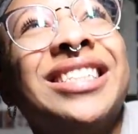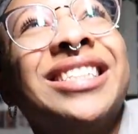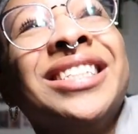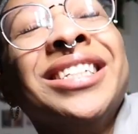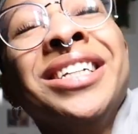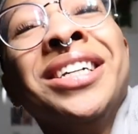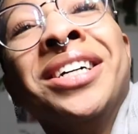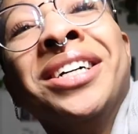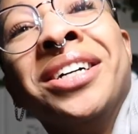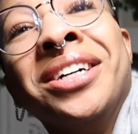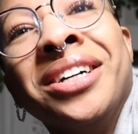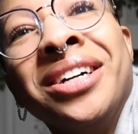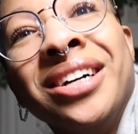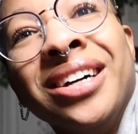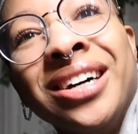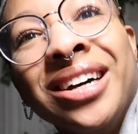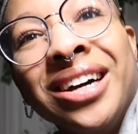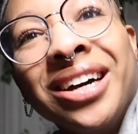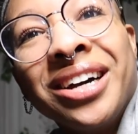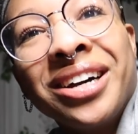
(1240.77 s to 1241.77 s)
this.
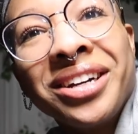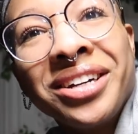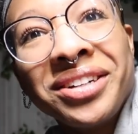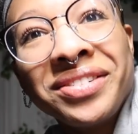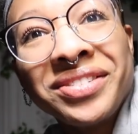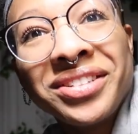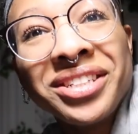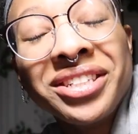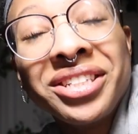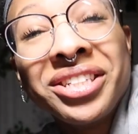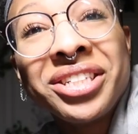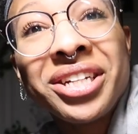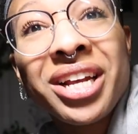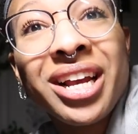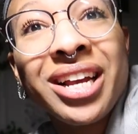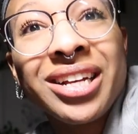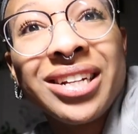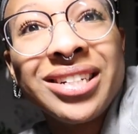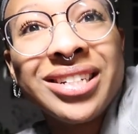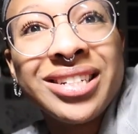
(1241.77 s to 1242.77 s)
I have to
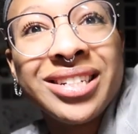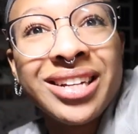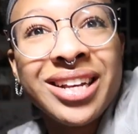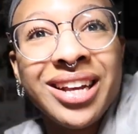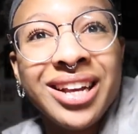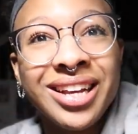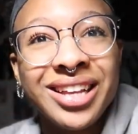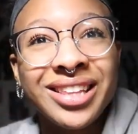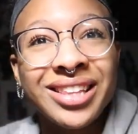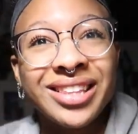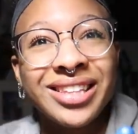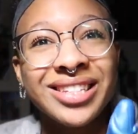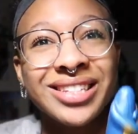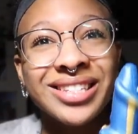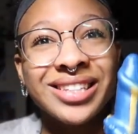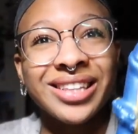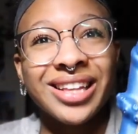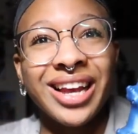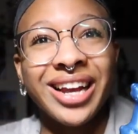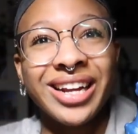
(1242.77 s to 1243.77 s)
change
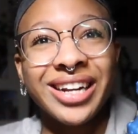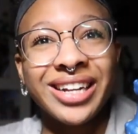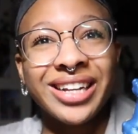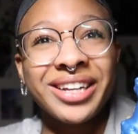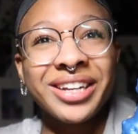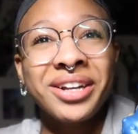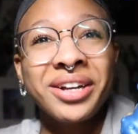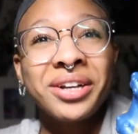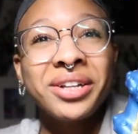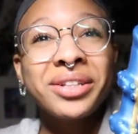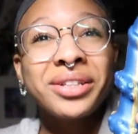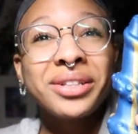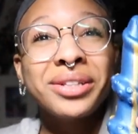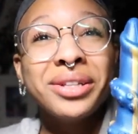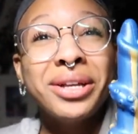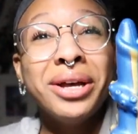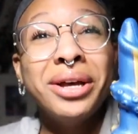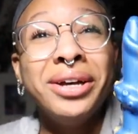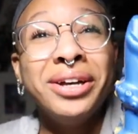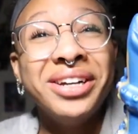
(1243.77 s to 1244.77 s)
this lighting.
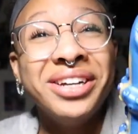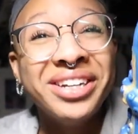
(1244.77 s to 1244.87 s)
what?